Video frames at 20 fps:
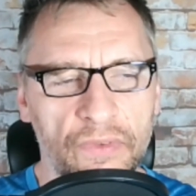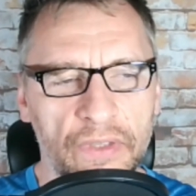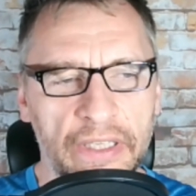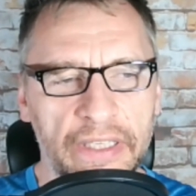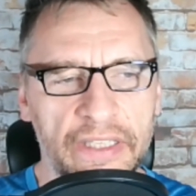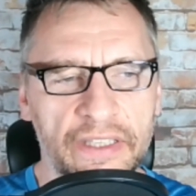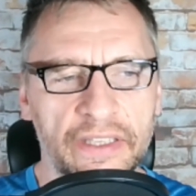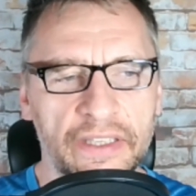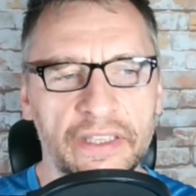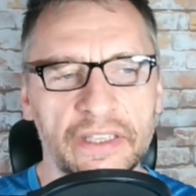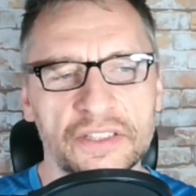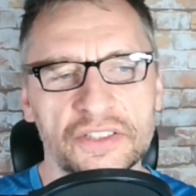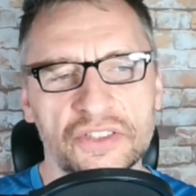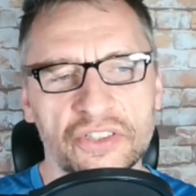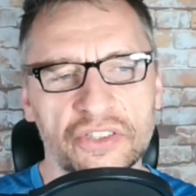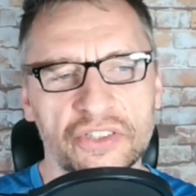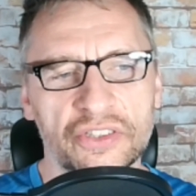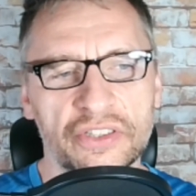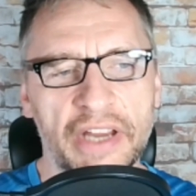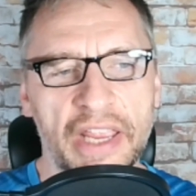I guess
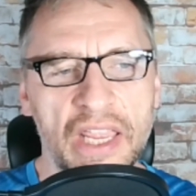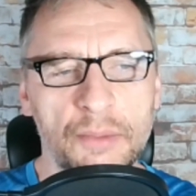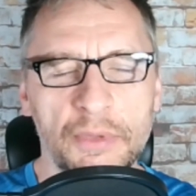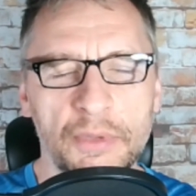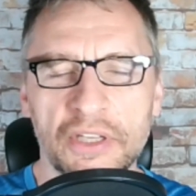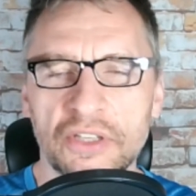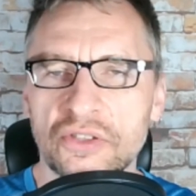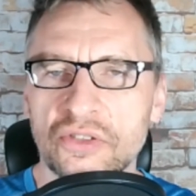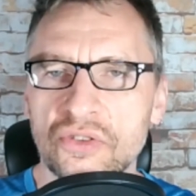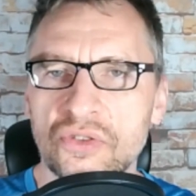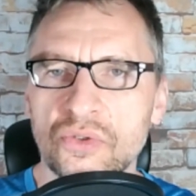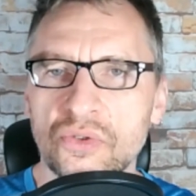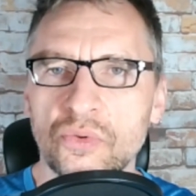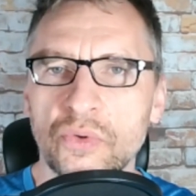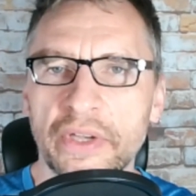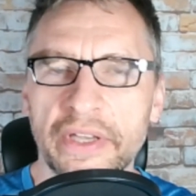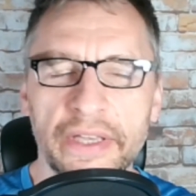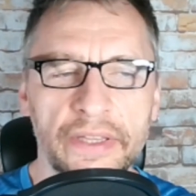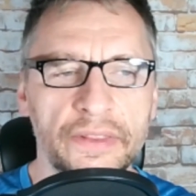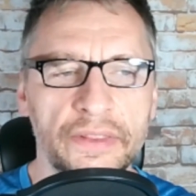they're aiming to do
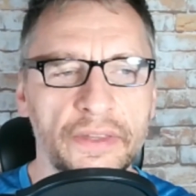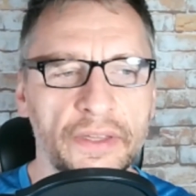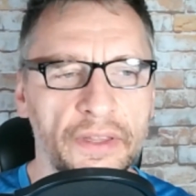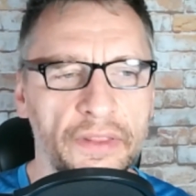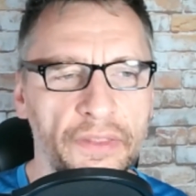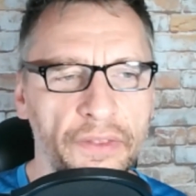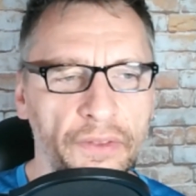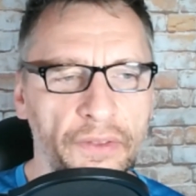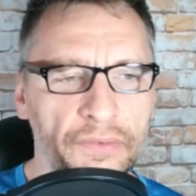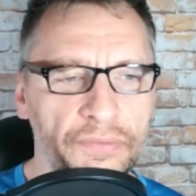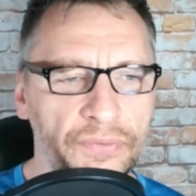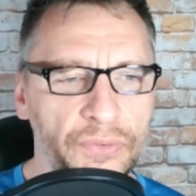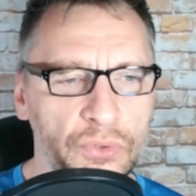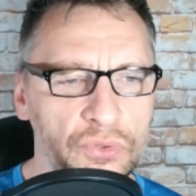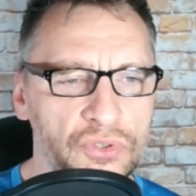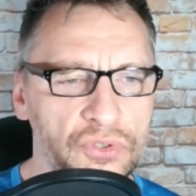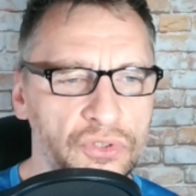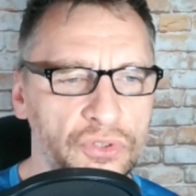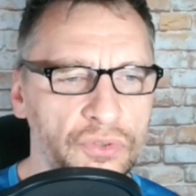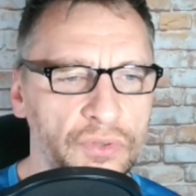in the
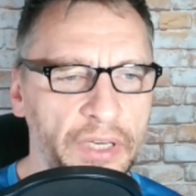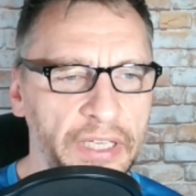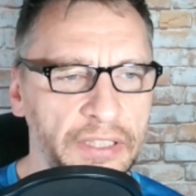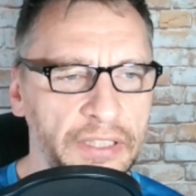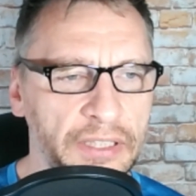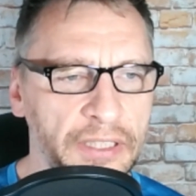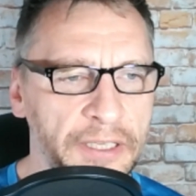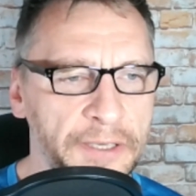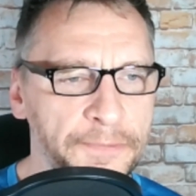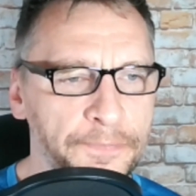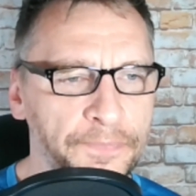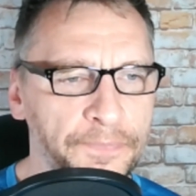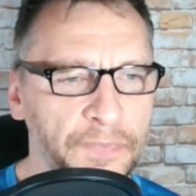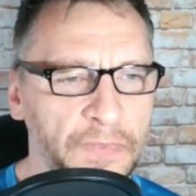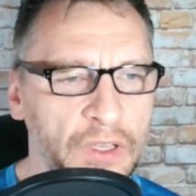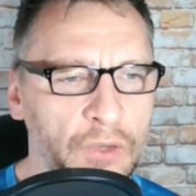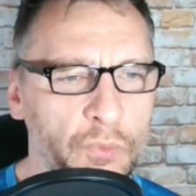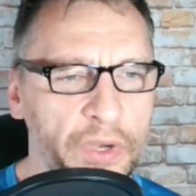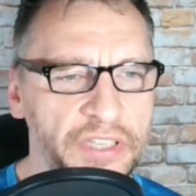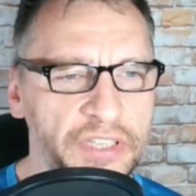future, right?
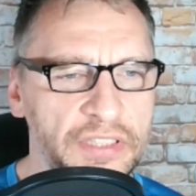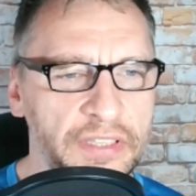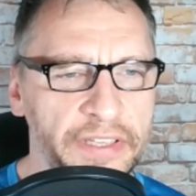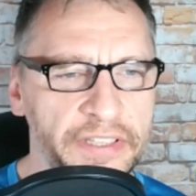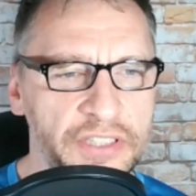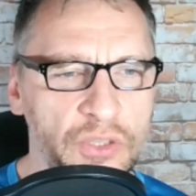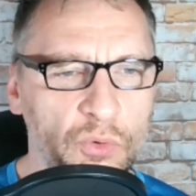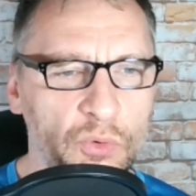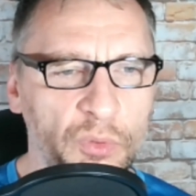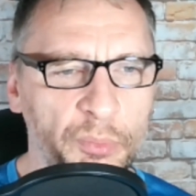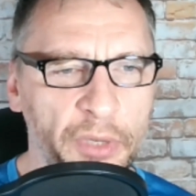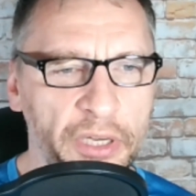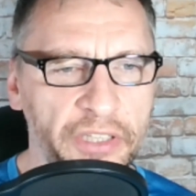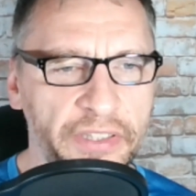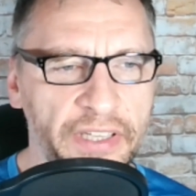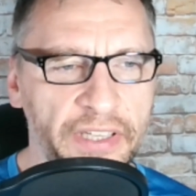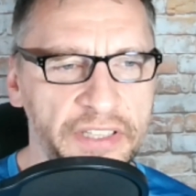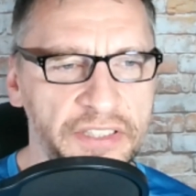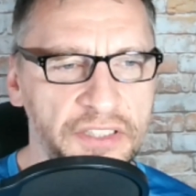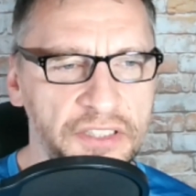Way Silencio will
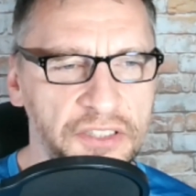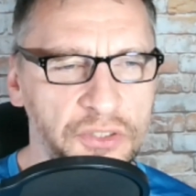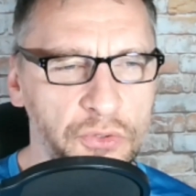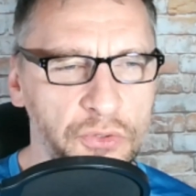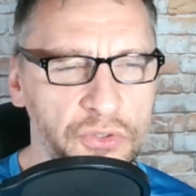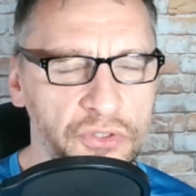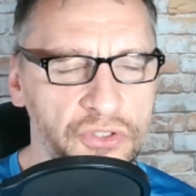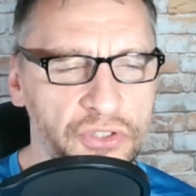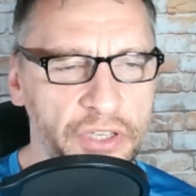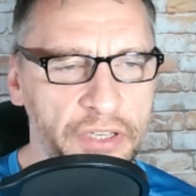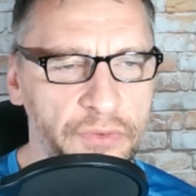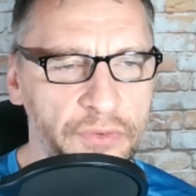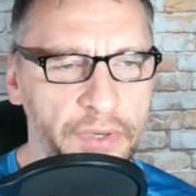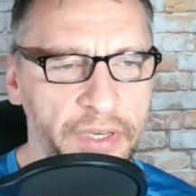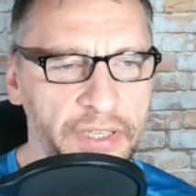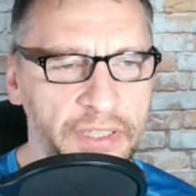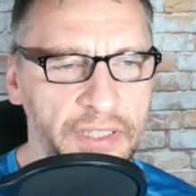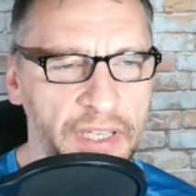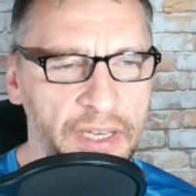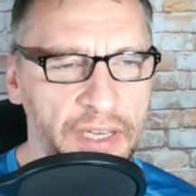monetize its
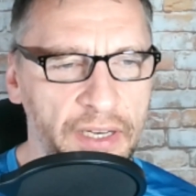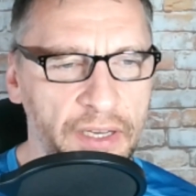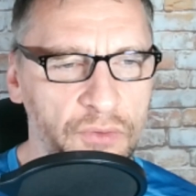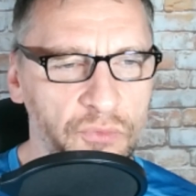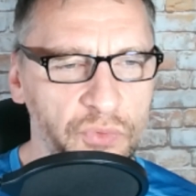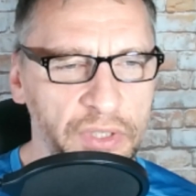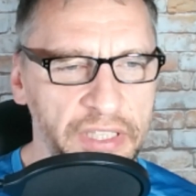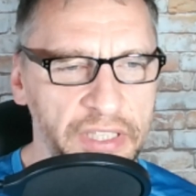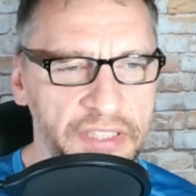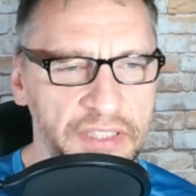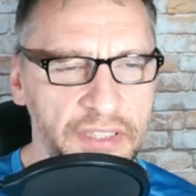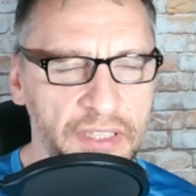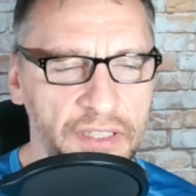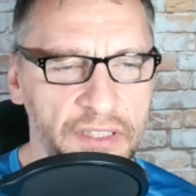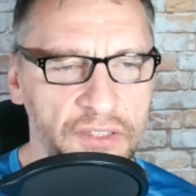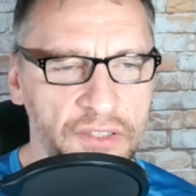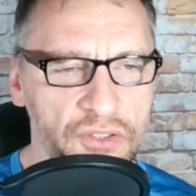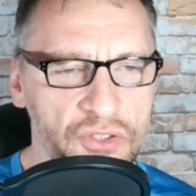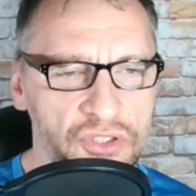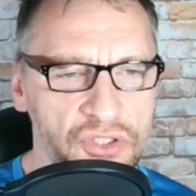user-generated data. Real estate
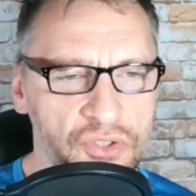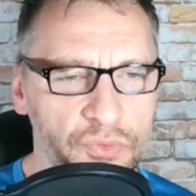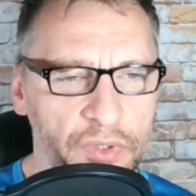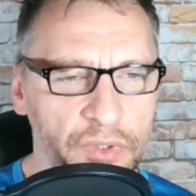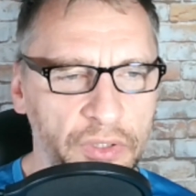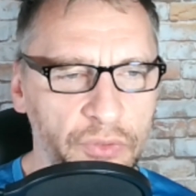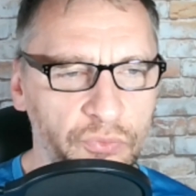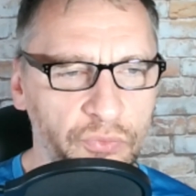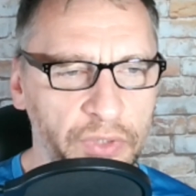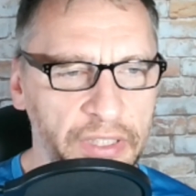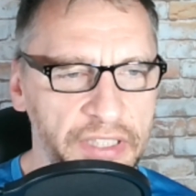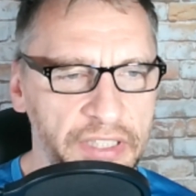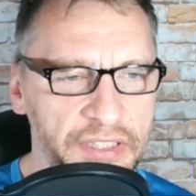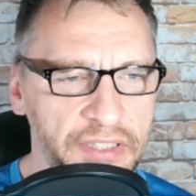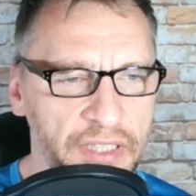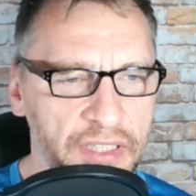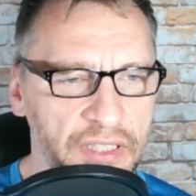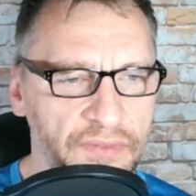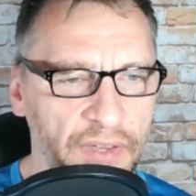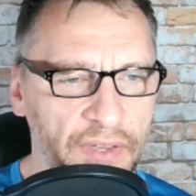industry, real
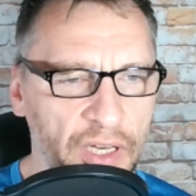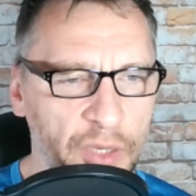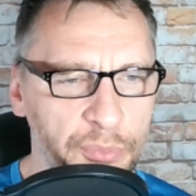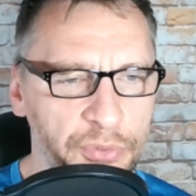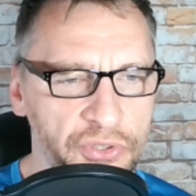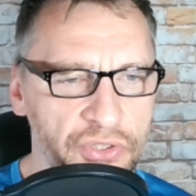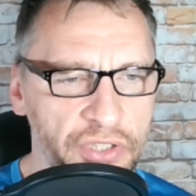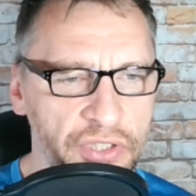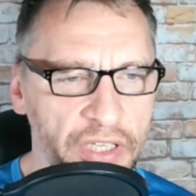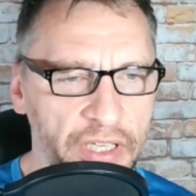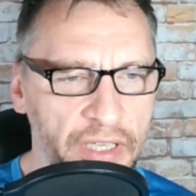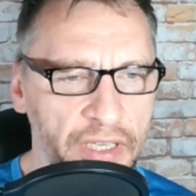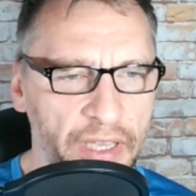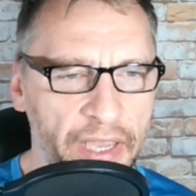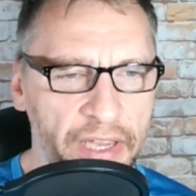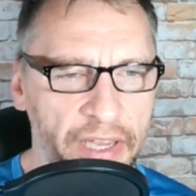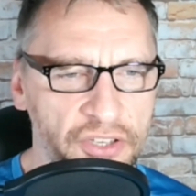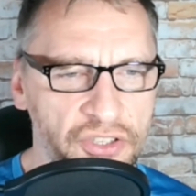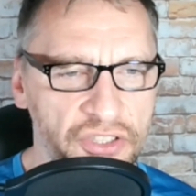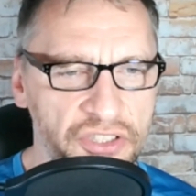estate developers,
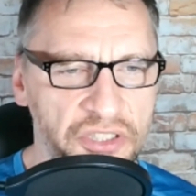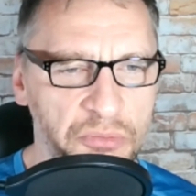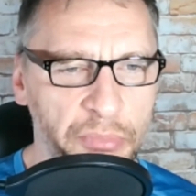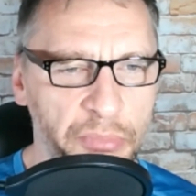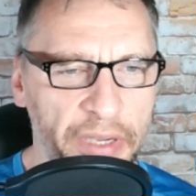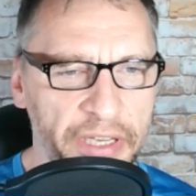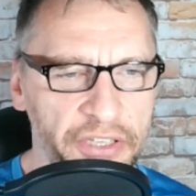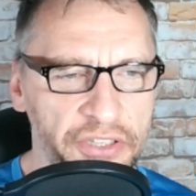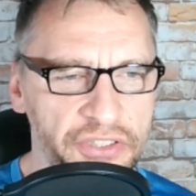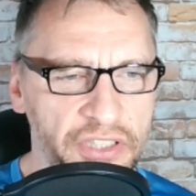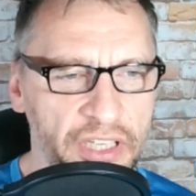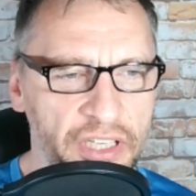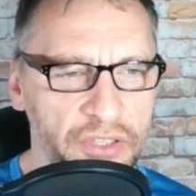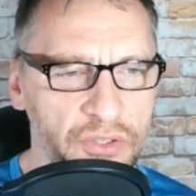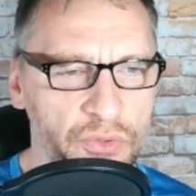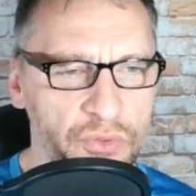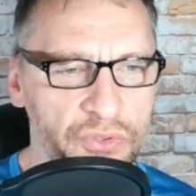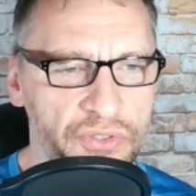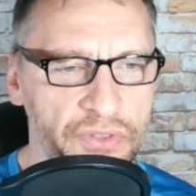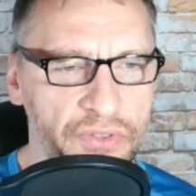agents, and buyers can
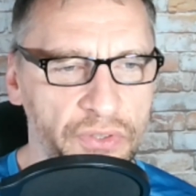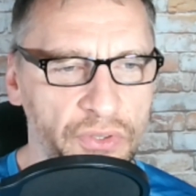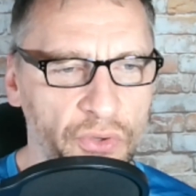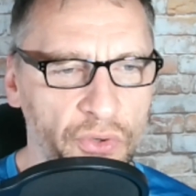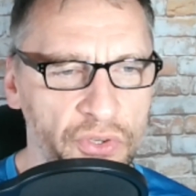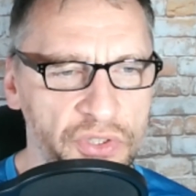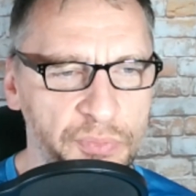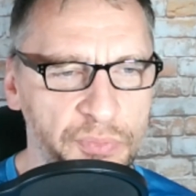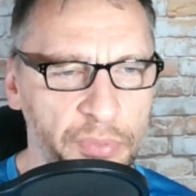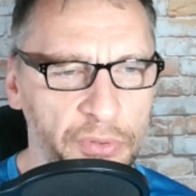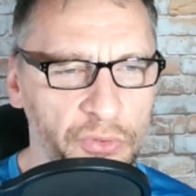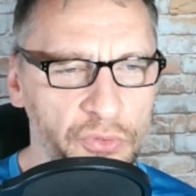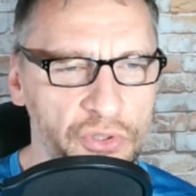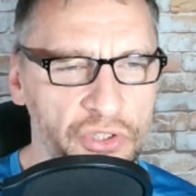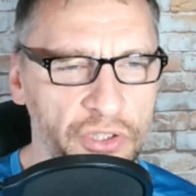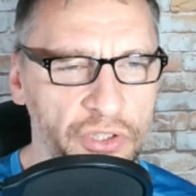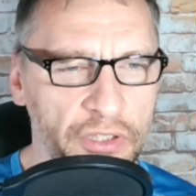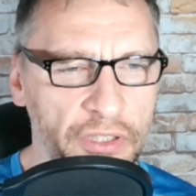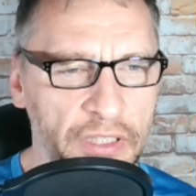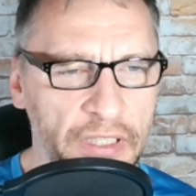use the noise
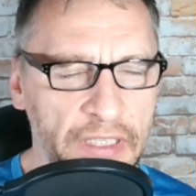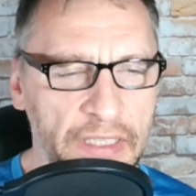pollution